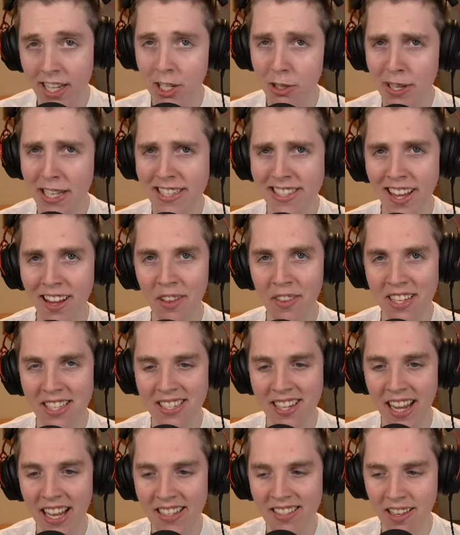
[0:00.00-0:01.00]
You can tell this
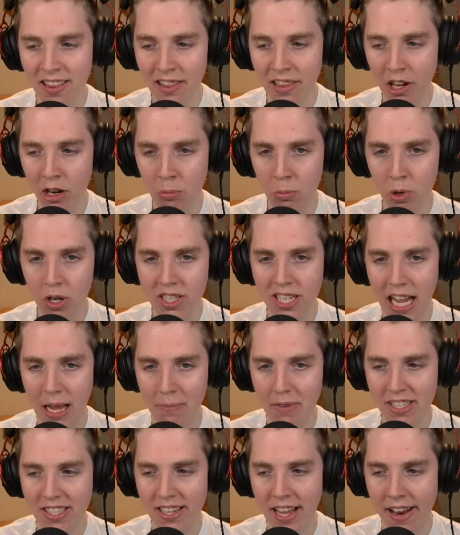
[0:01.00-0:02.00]
takes a little more time to
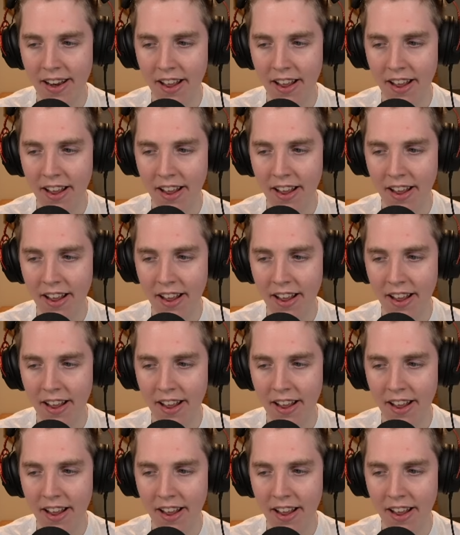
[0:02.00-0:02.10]
set